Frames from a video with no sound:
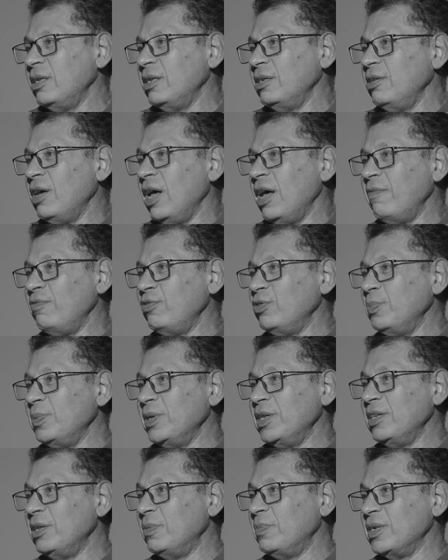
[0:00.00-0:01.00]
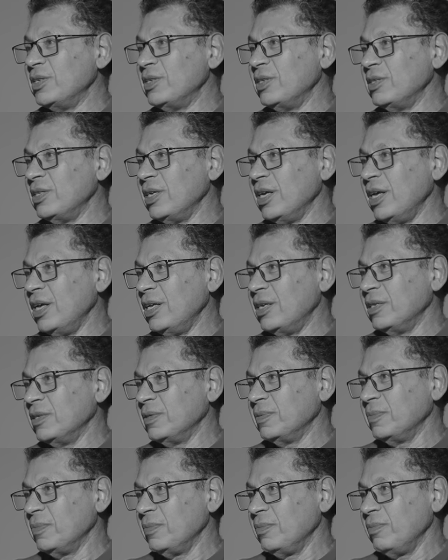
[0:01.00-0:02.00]
You have to build the muscles again.
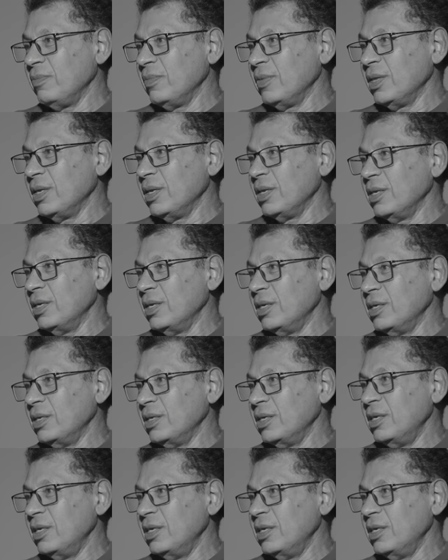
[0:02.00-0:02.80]
Yeah.